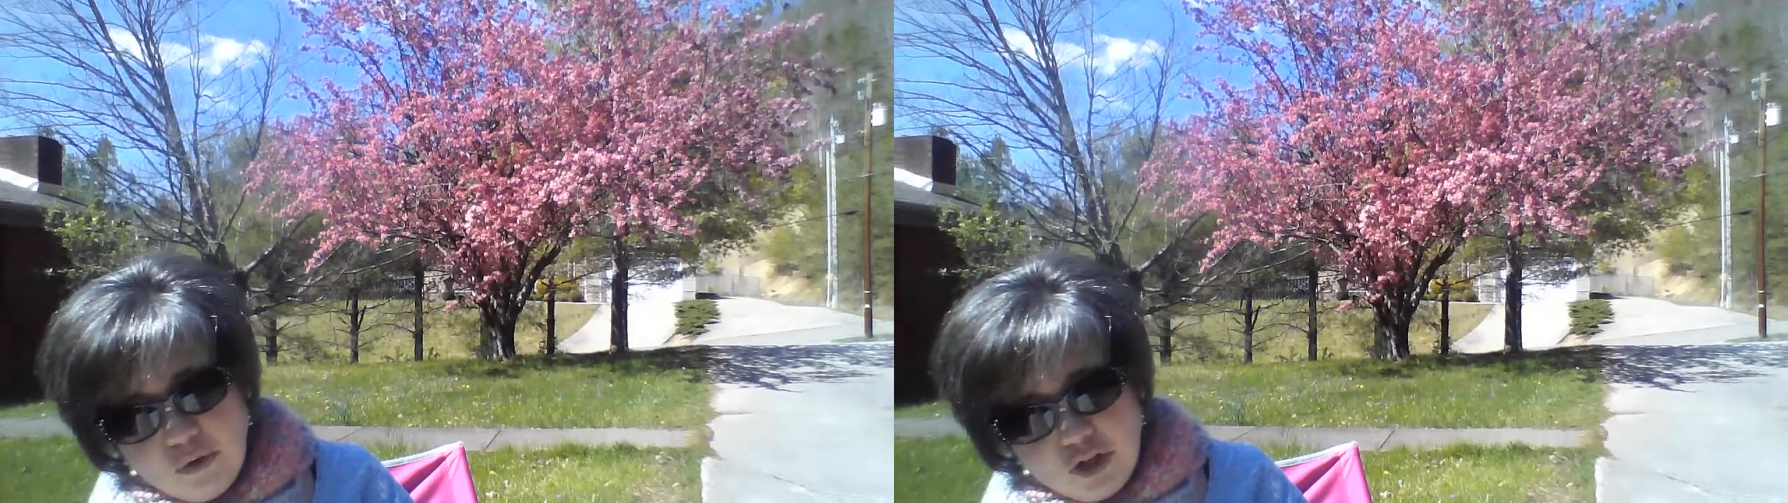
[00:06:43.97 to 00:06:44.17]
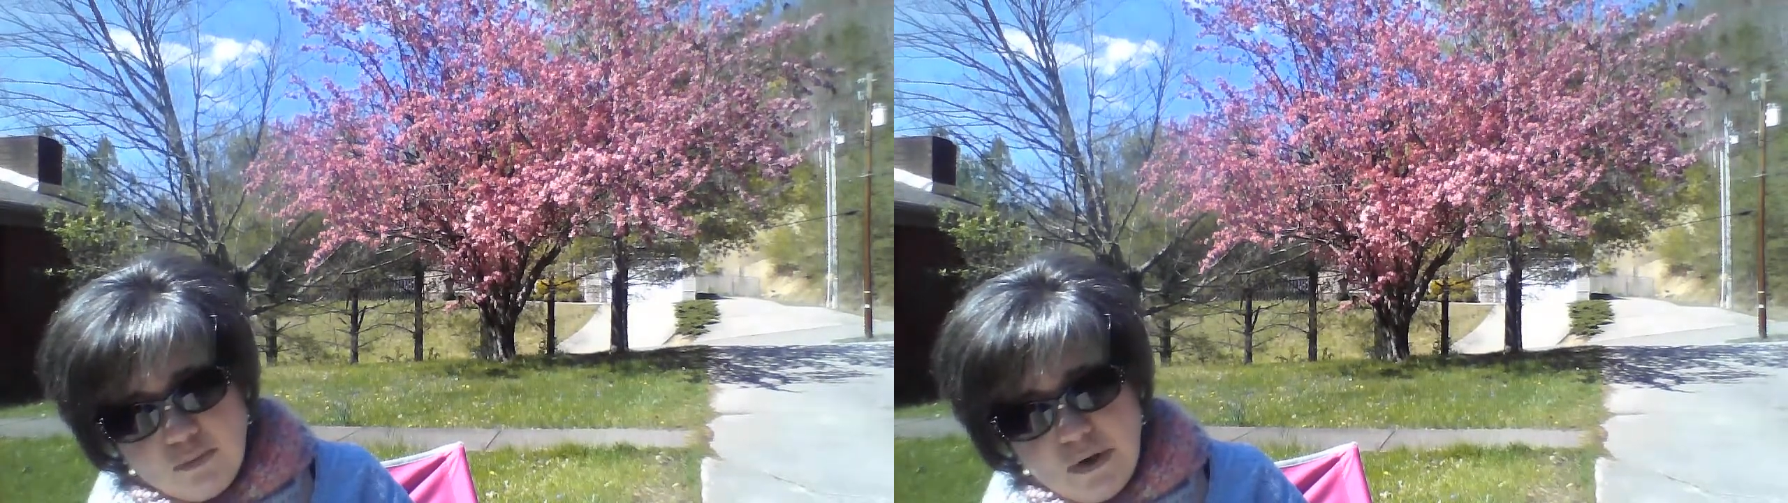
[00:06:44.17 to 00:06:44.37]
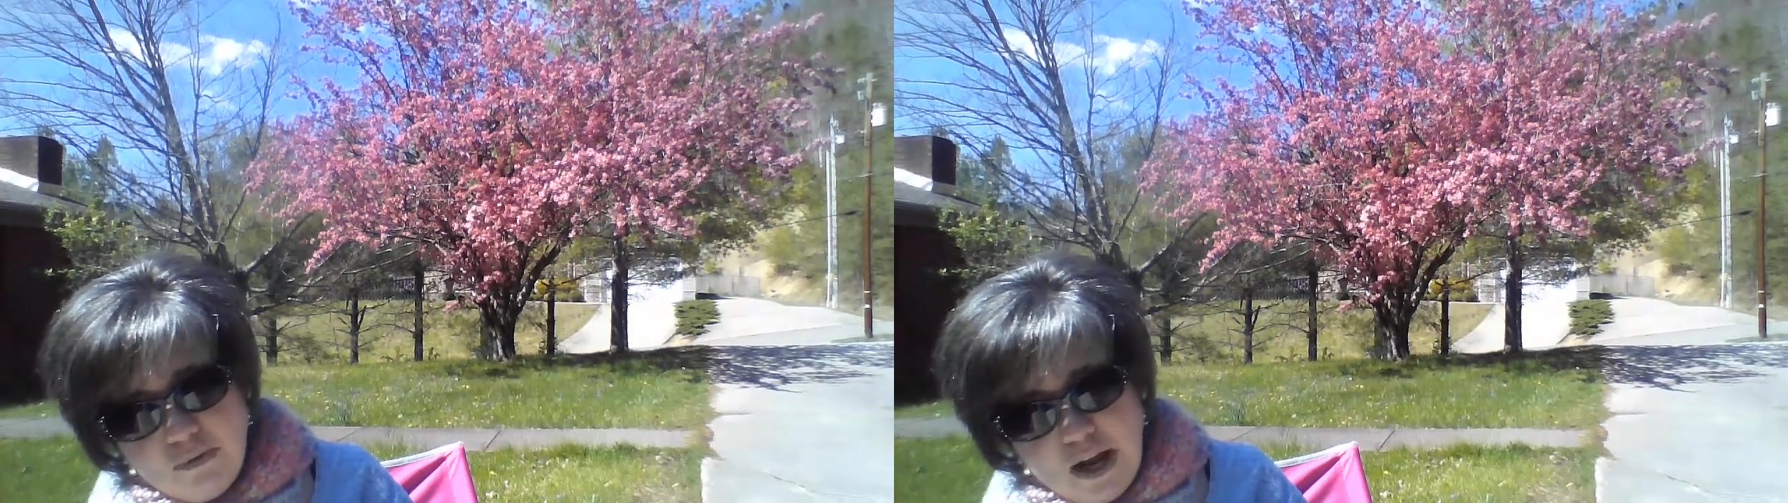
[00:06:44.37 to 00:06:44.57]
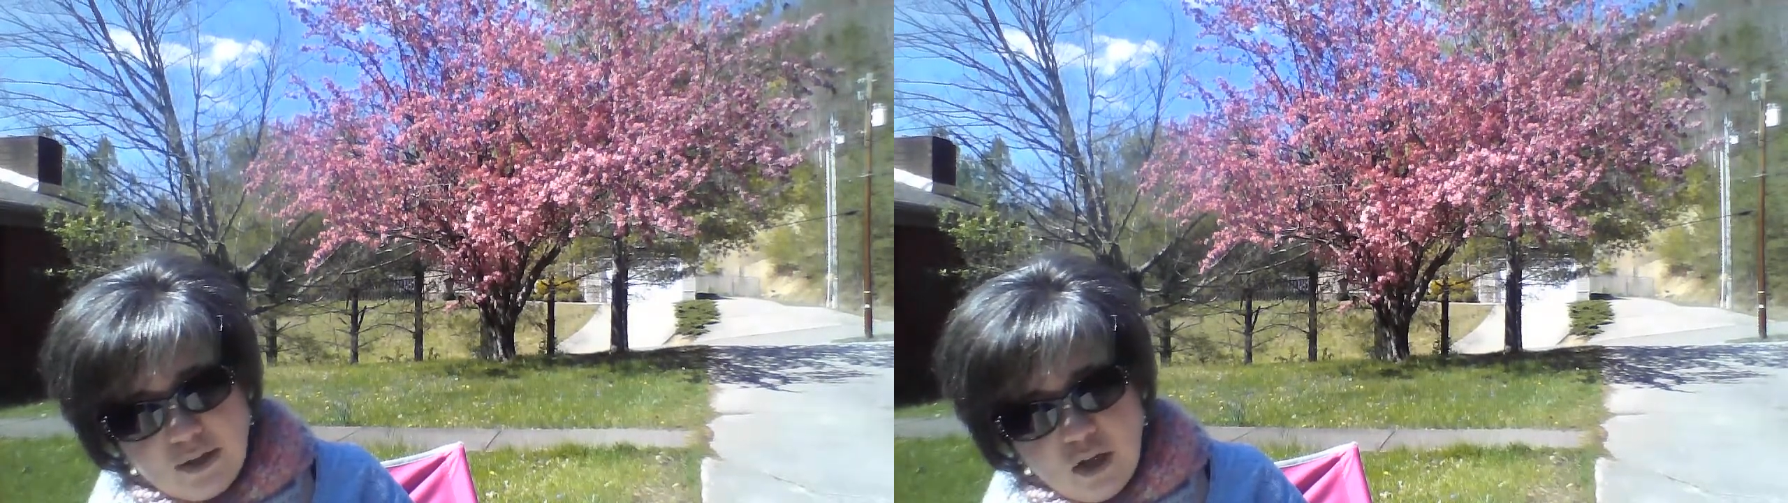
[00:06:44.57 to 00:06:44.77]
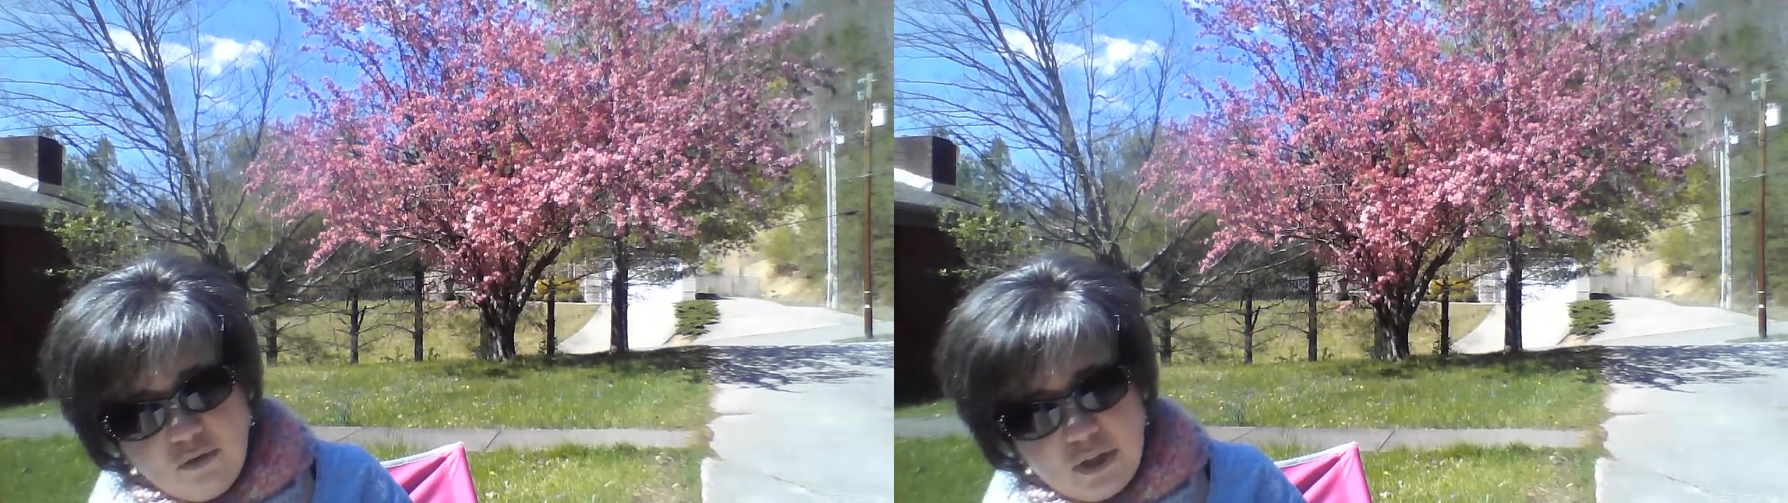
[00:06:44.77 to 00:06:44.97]
which had been
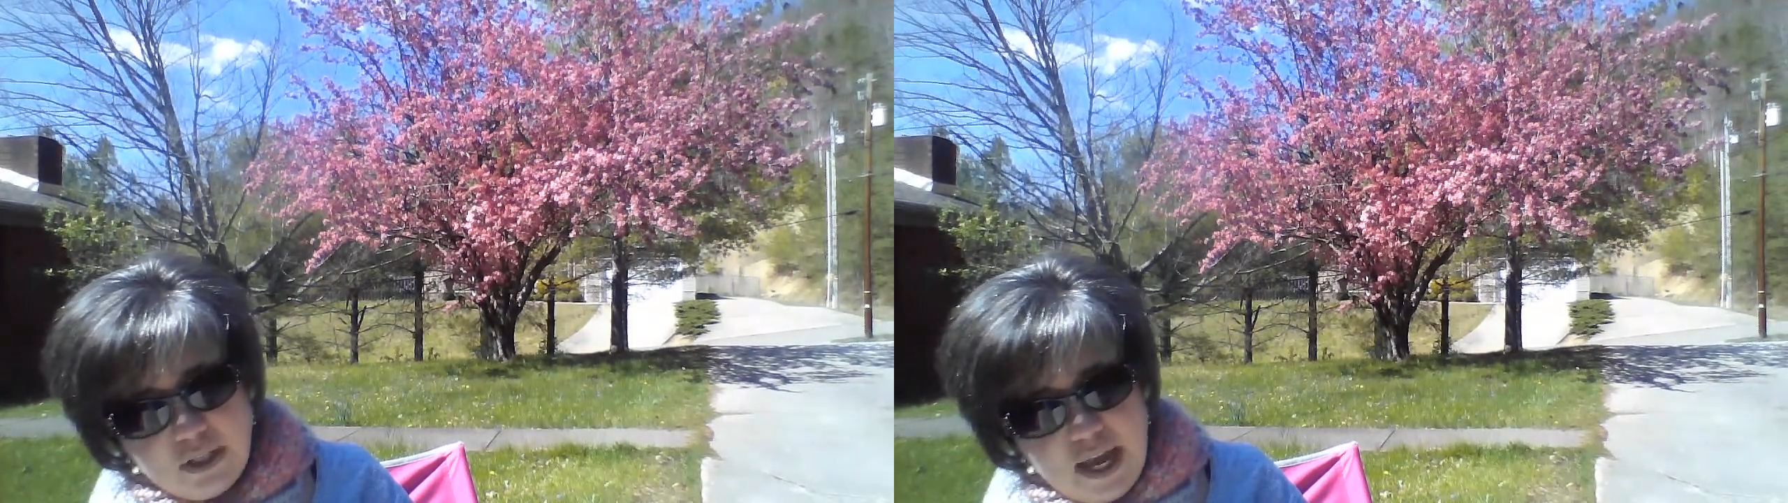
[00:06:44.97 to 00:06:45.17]
raised over the